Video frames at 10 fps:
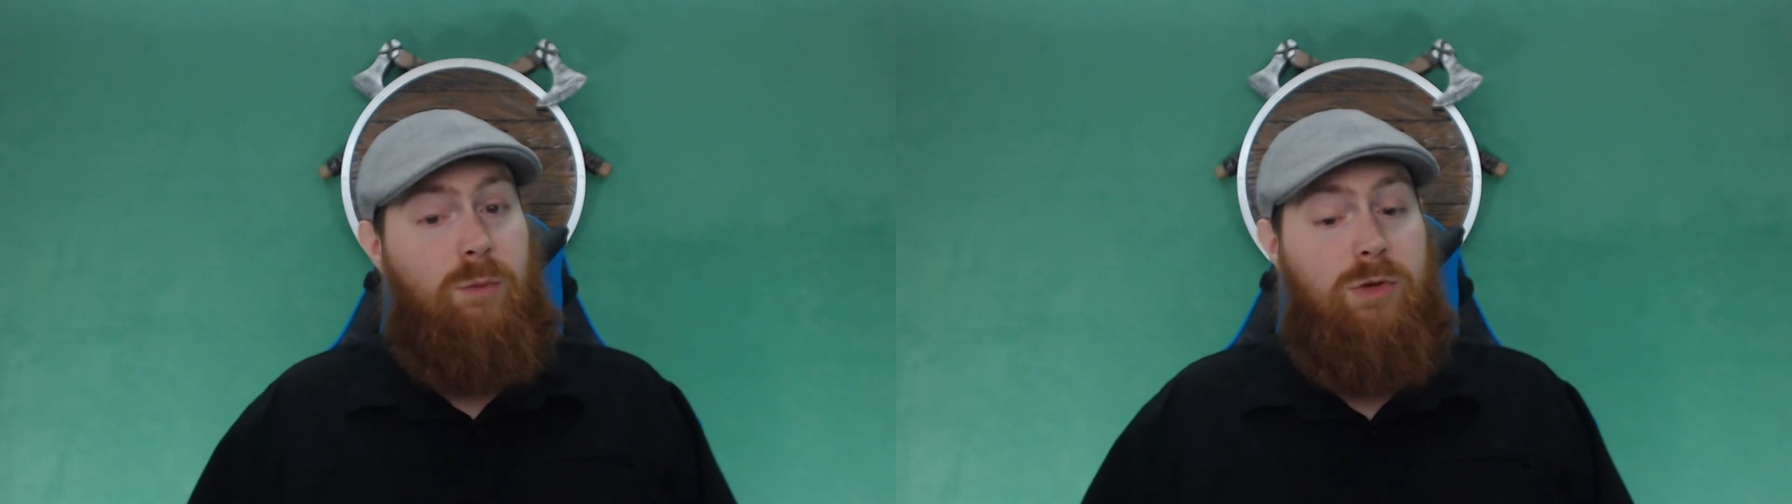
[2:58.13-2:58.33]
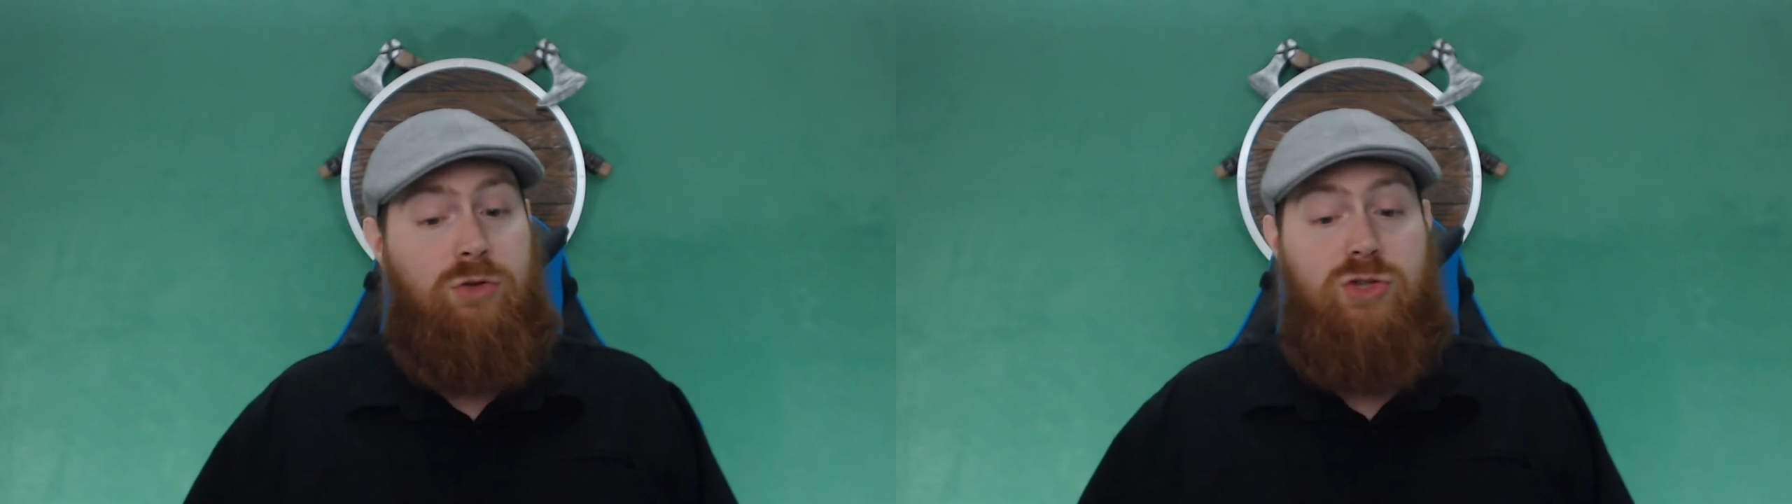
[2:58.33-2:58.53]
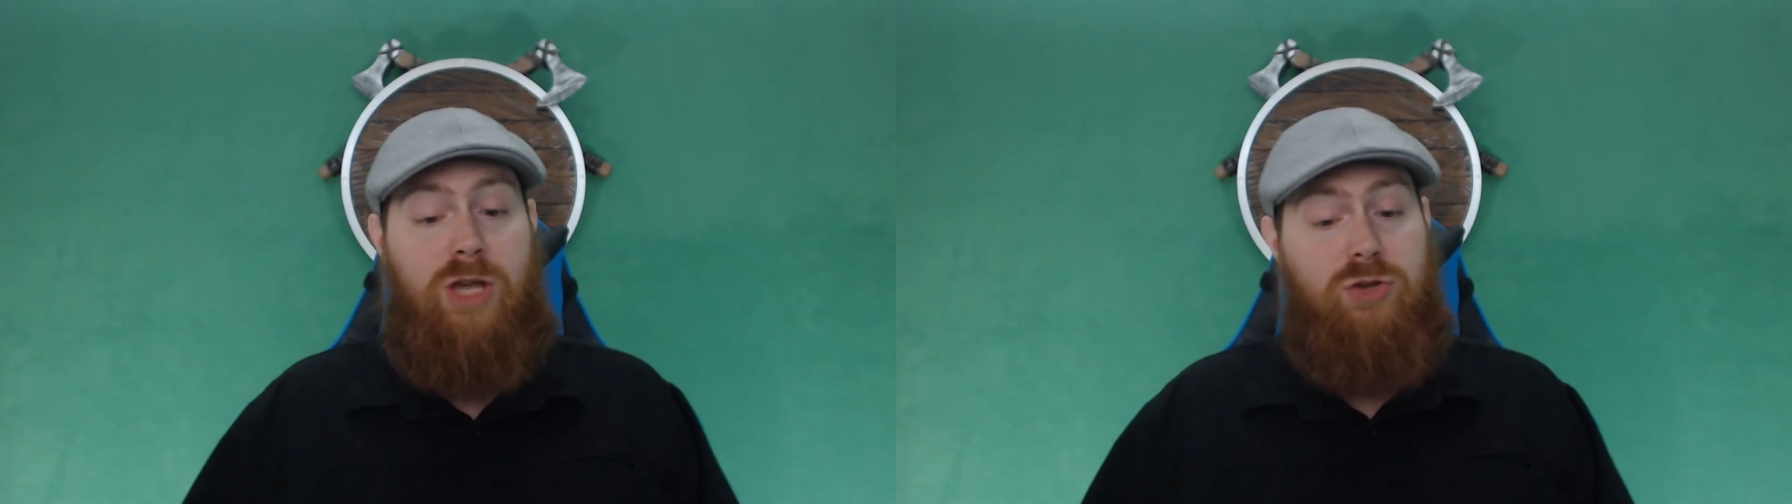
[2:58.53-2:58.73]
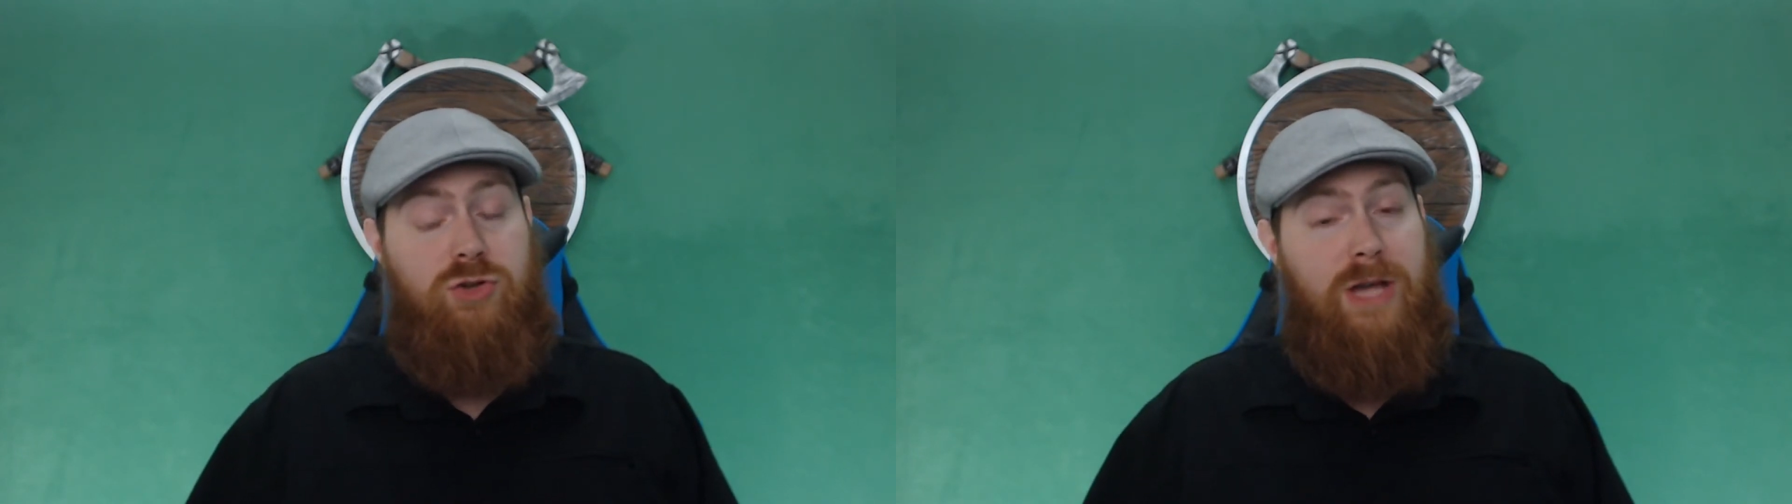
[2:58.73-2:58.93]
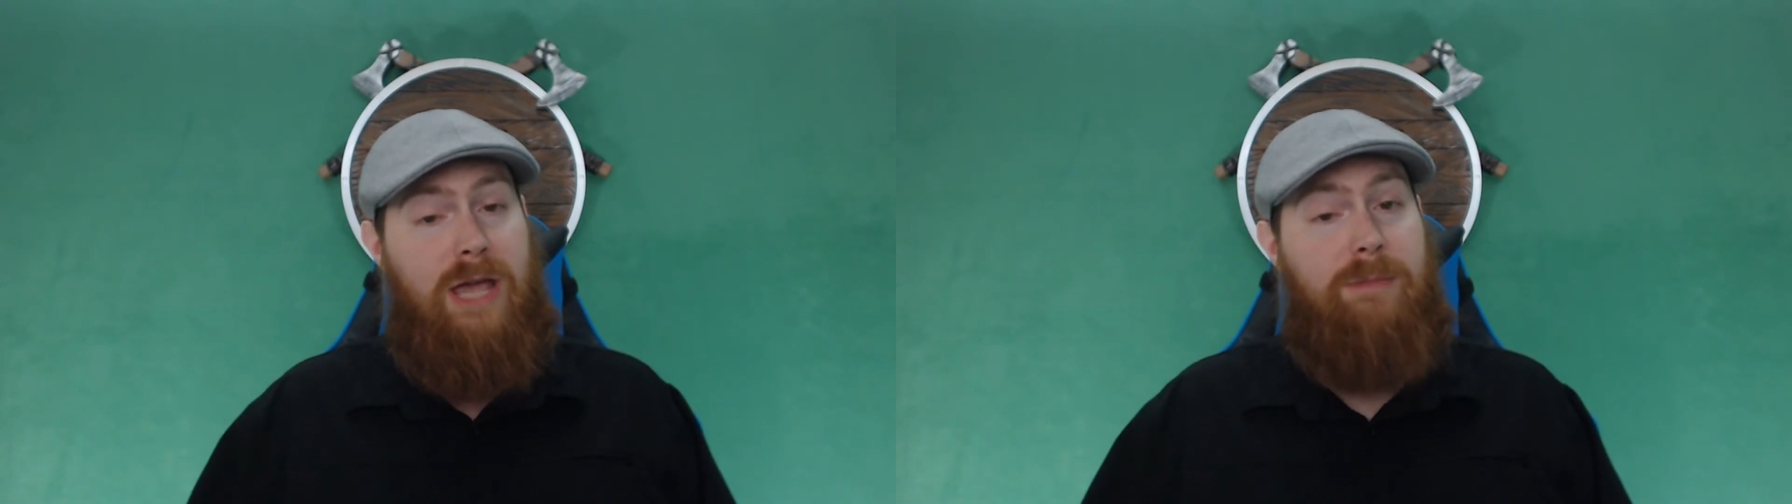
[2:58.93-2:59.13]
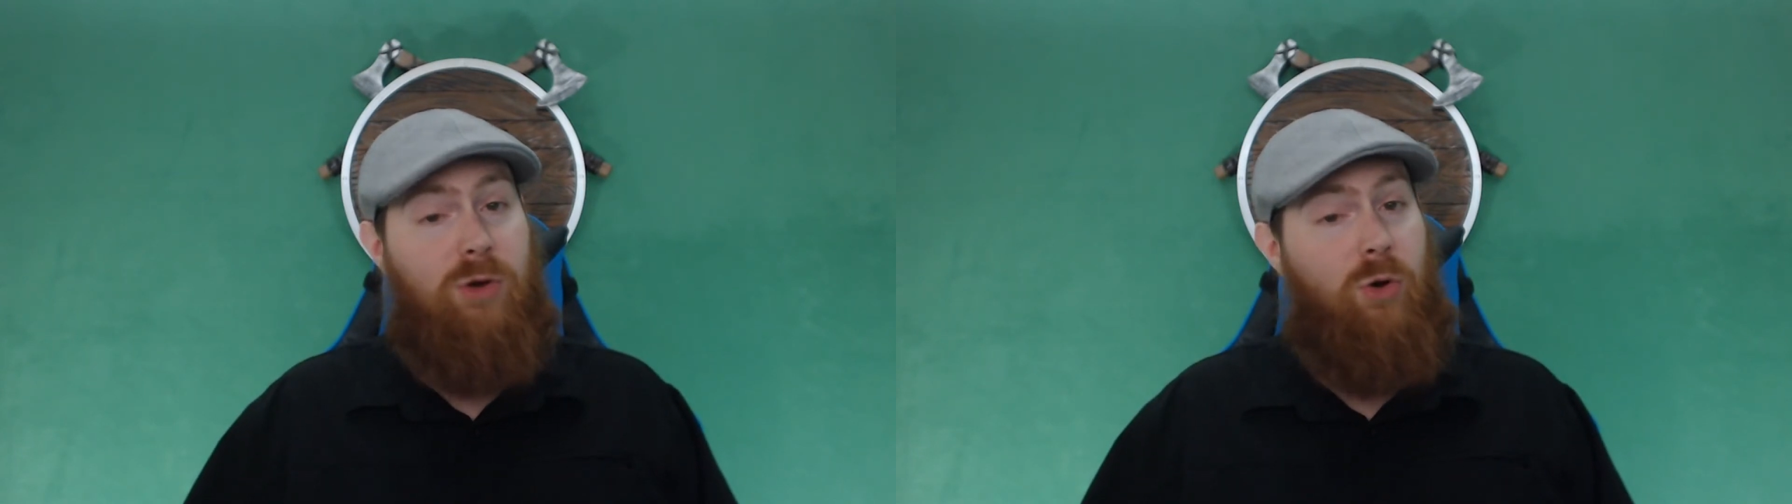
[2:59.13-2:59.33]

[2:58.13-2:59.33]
When you change your name, your